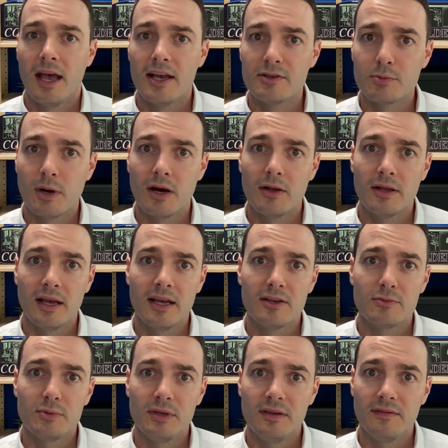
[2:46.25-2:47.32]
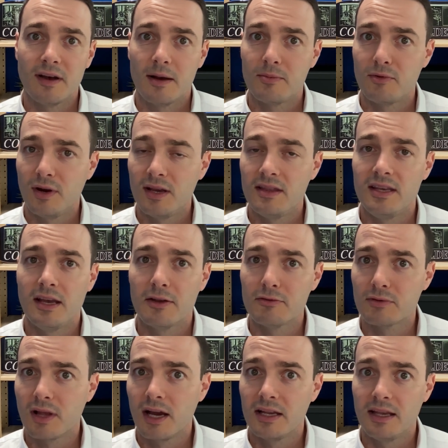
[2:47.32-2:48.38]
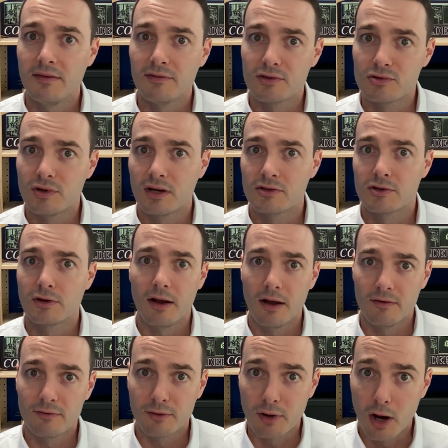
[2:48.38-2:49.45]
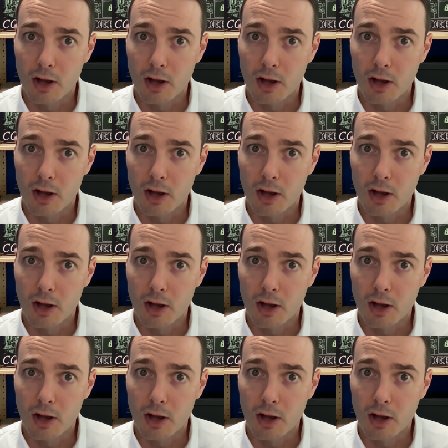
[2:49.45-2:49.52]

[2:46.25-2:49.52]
as well as we've upgraded the underlying infrastructure for